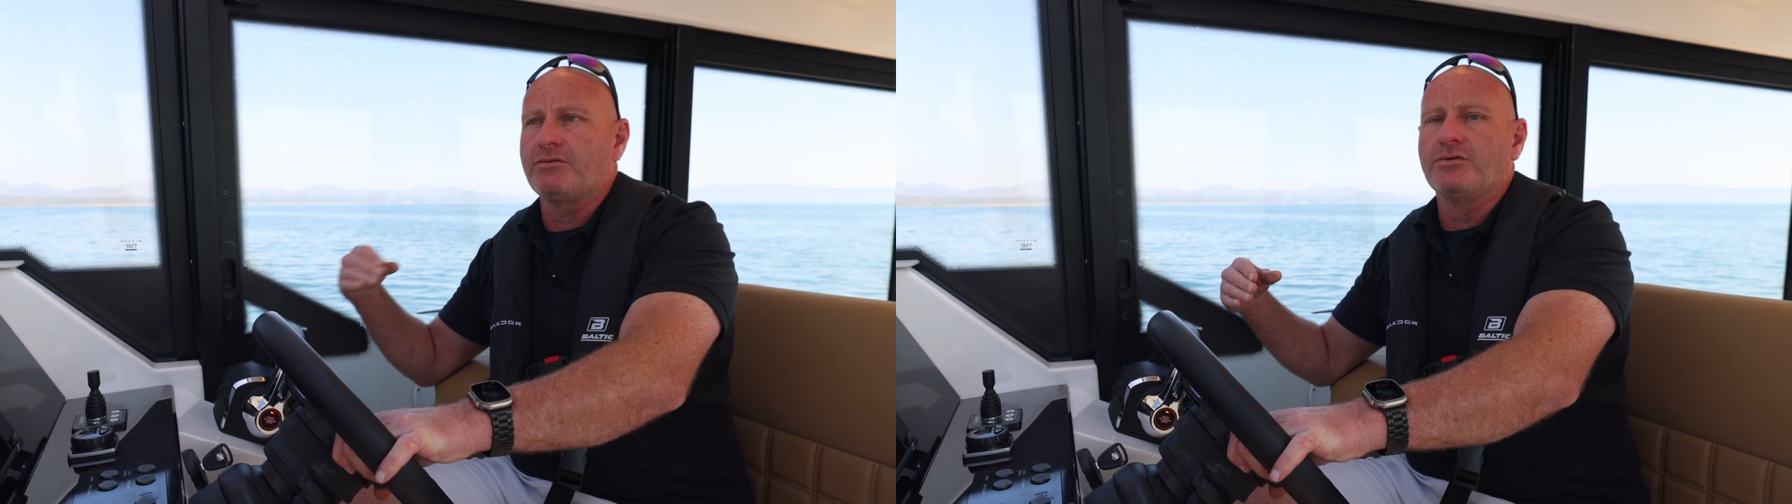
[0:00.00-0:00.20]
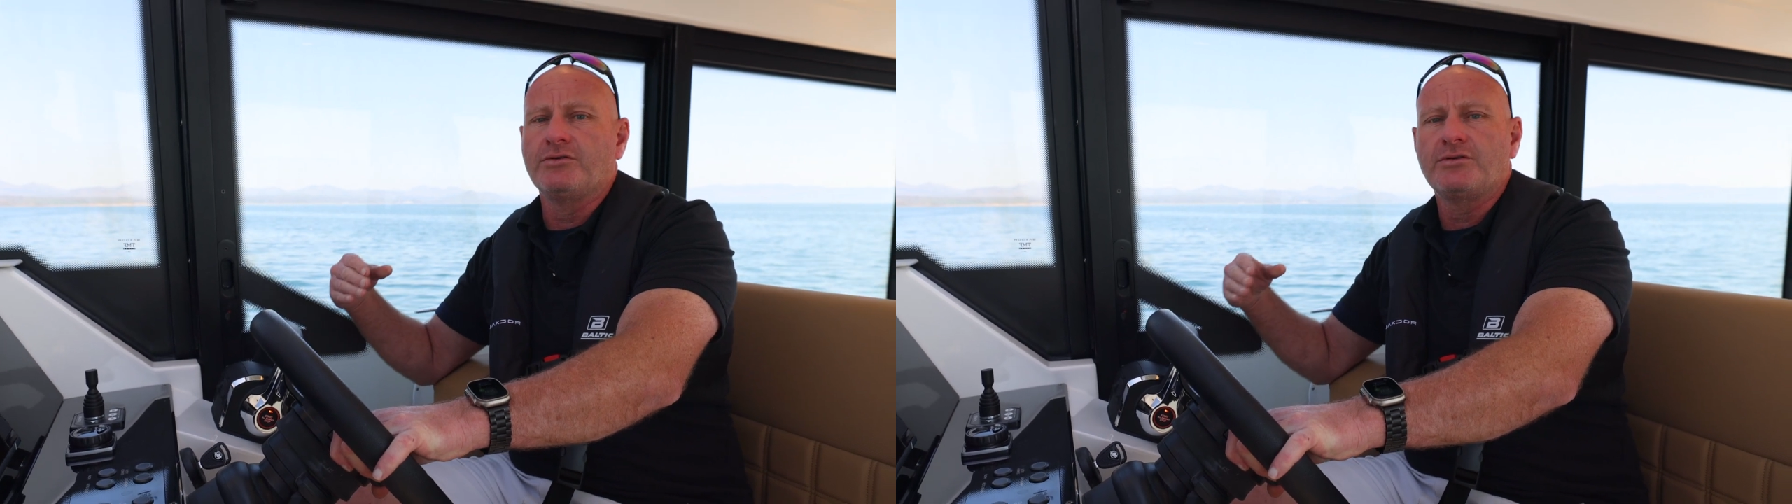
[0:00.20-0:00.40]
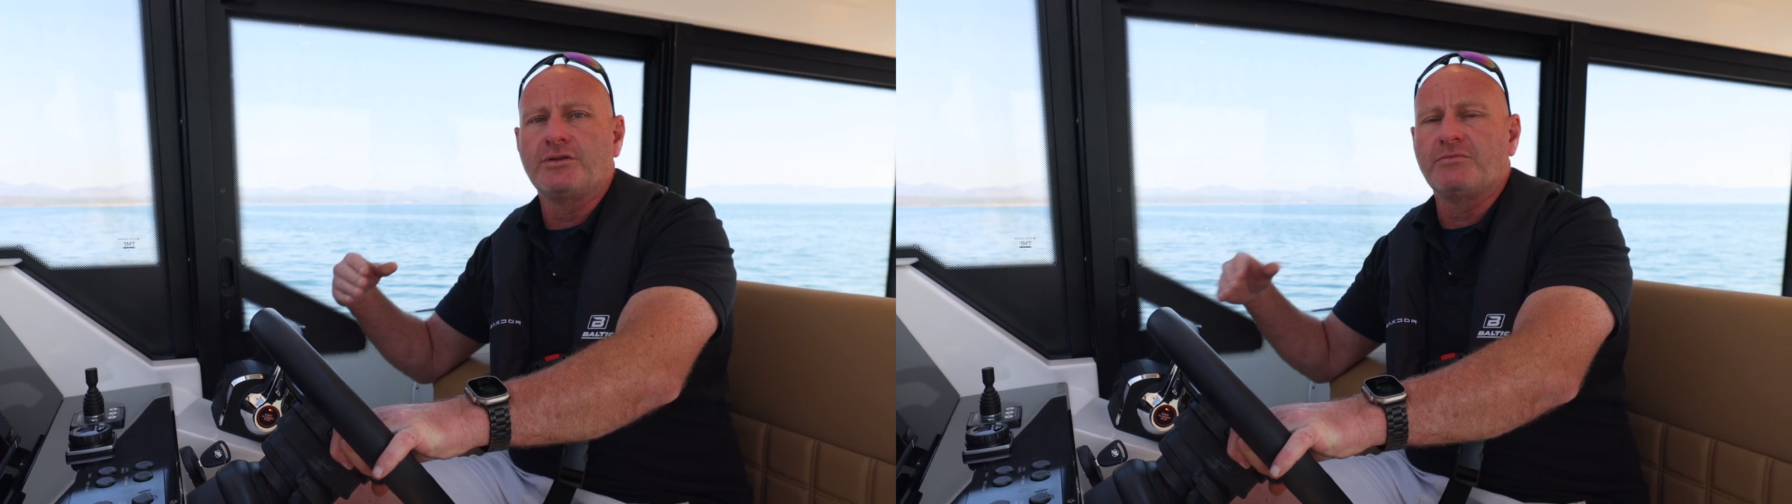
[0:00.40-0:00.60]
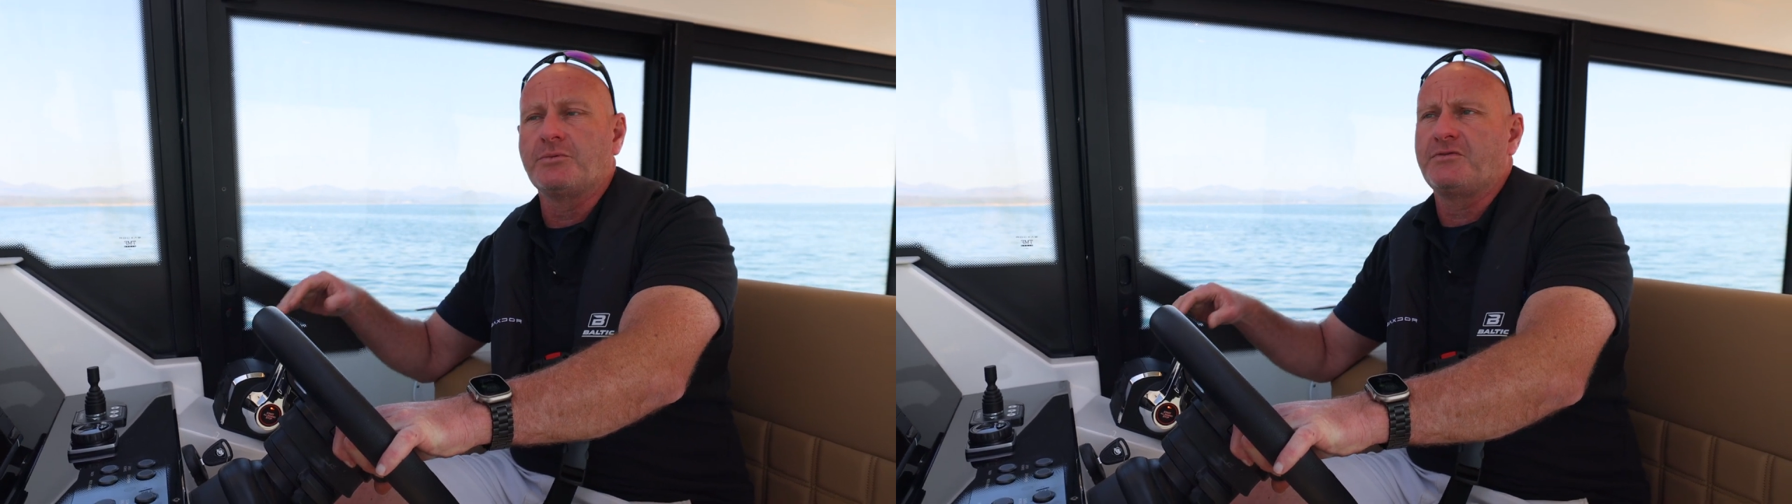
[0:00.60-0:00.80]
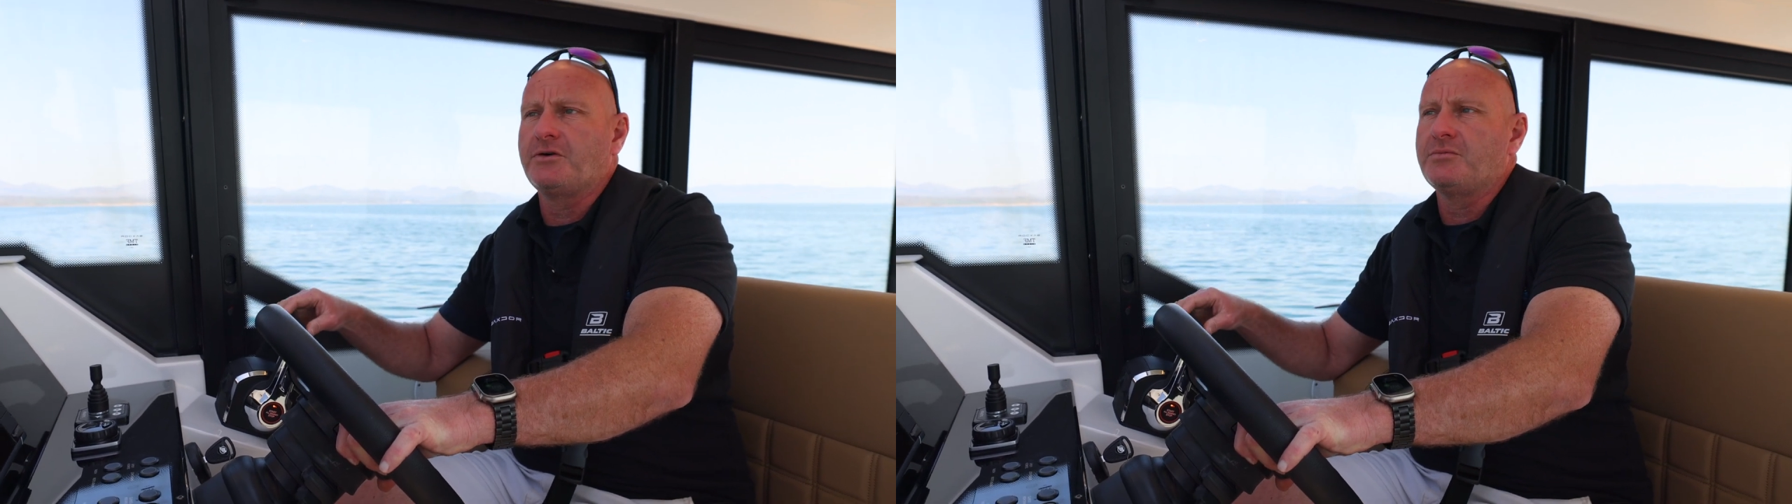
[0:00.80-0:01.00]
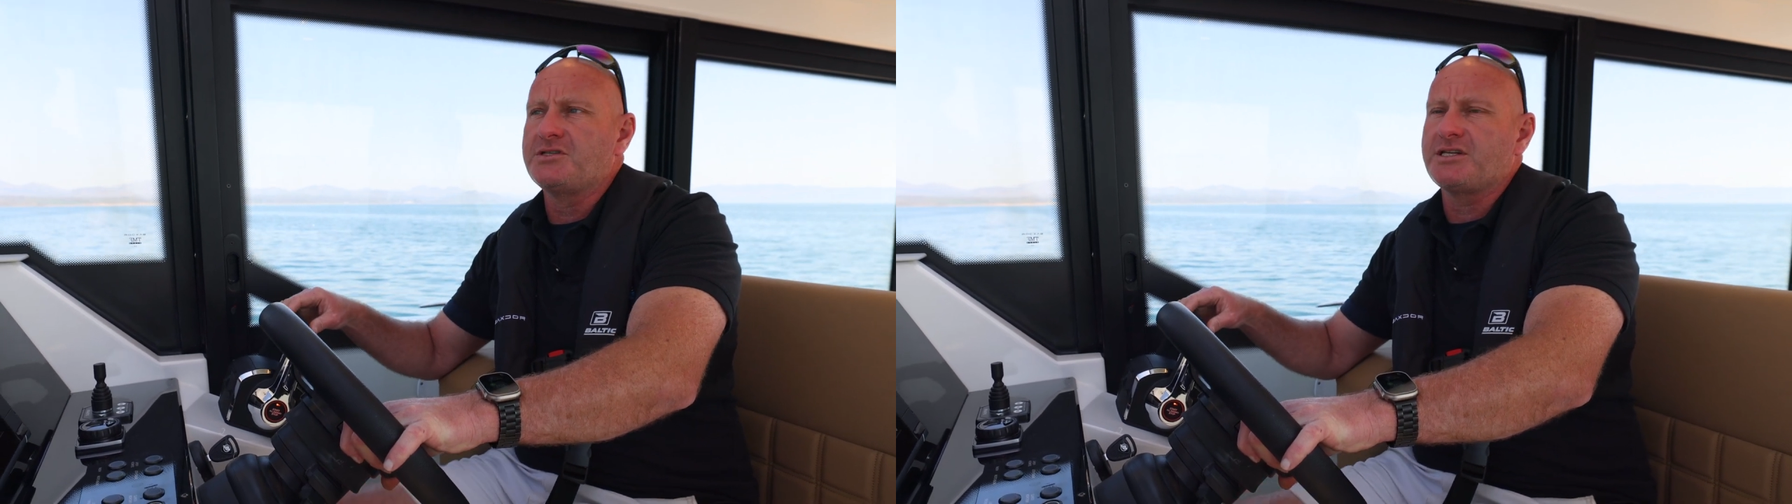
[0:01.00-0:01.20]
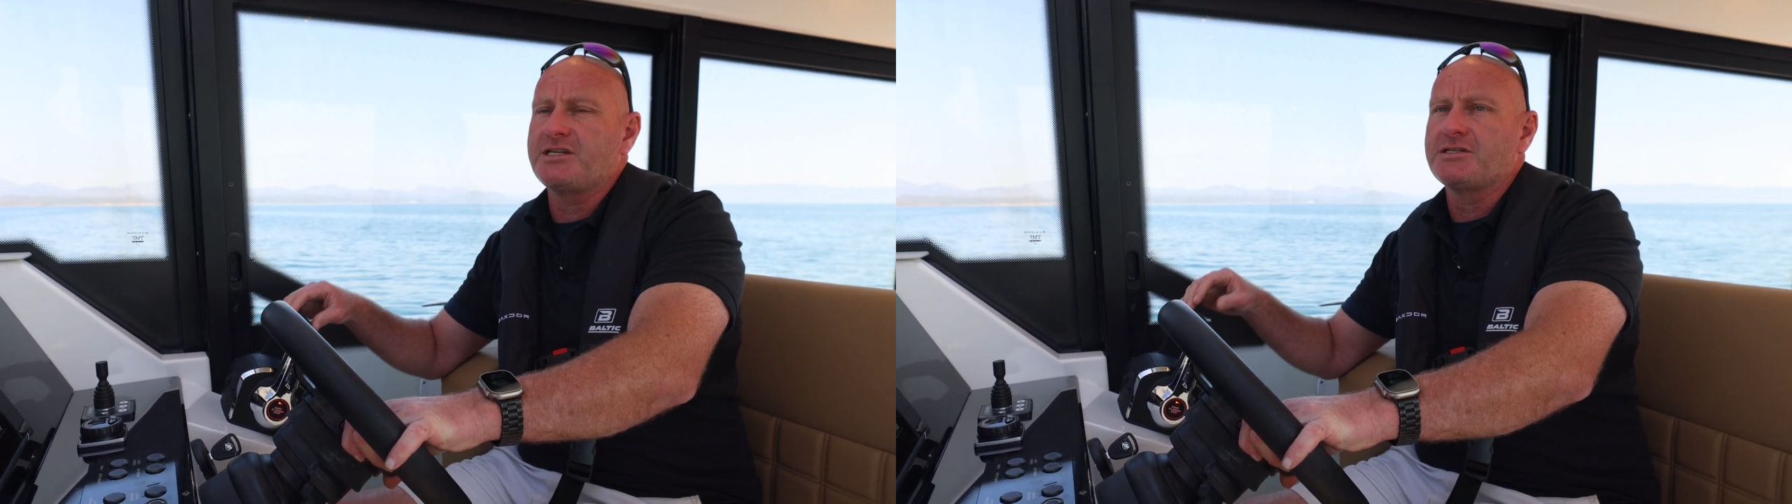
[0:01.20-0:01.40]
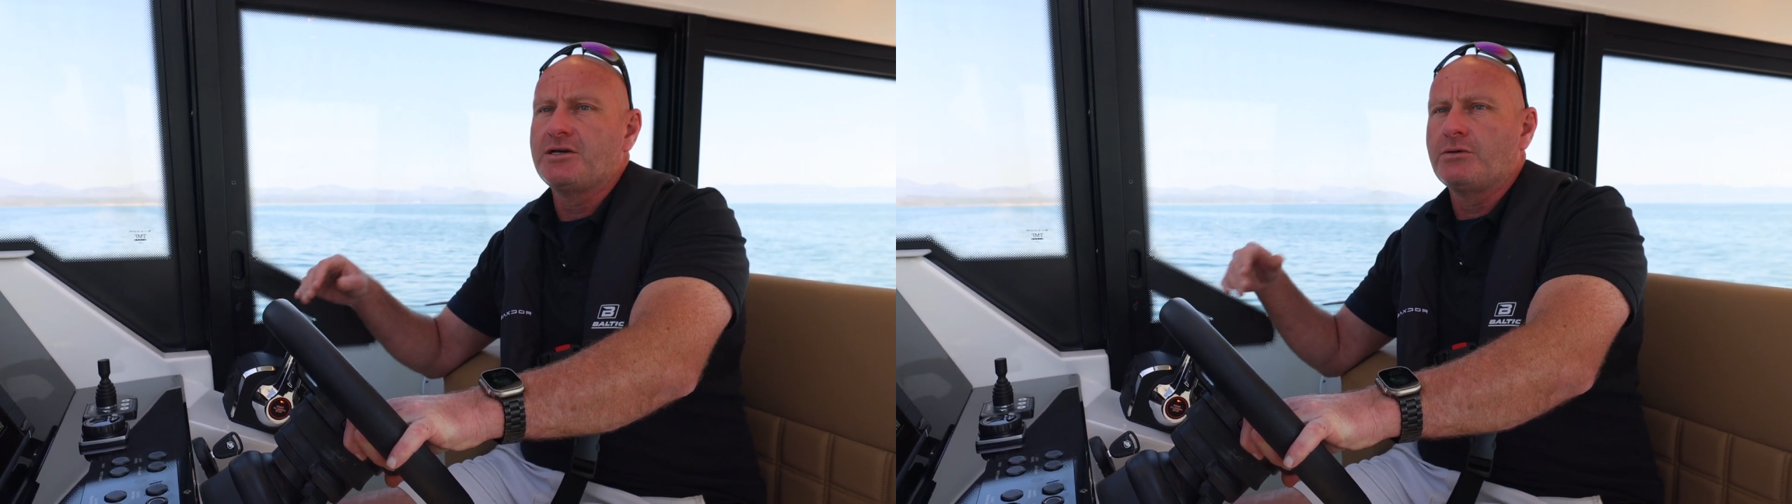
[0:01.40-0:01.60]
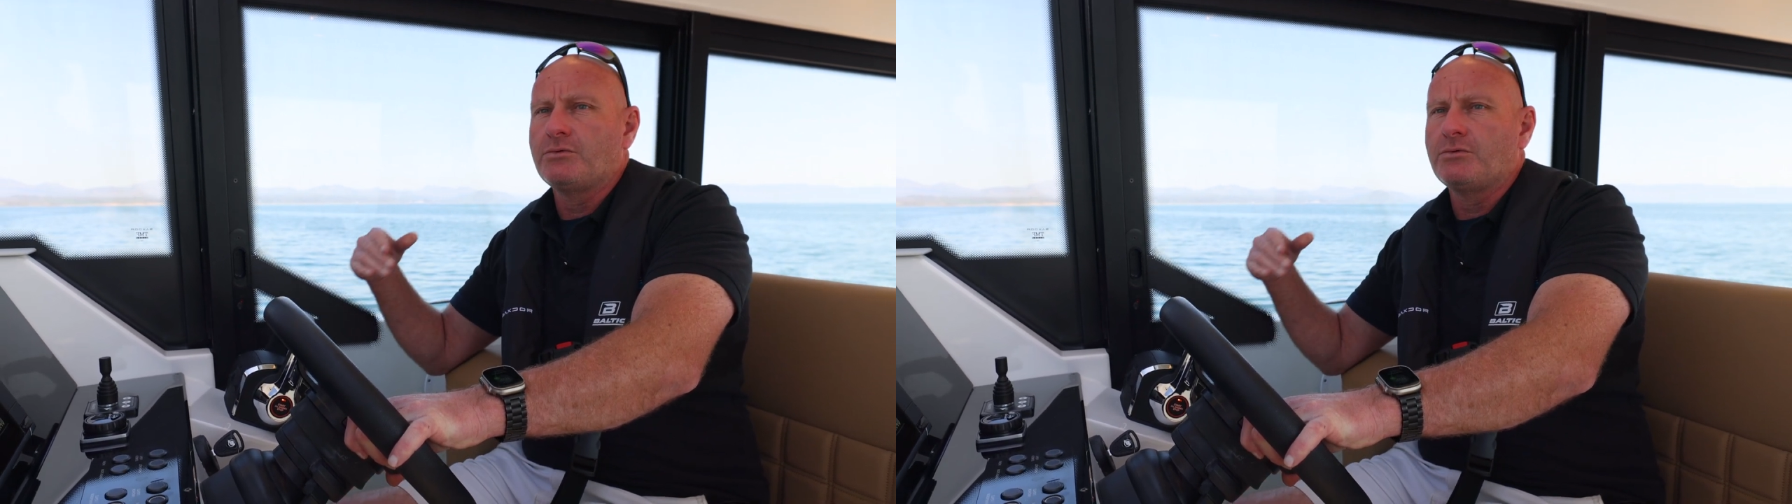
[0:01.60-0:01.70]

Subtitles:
good the performance is.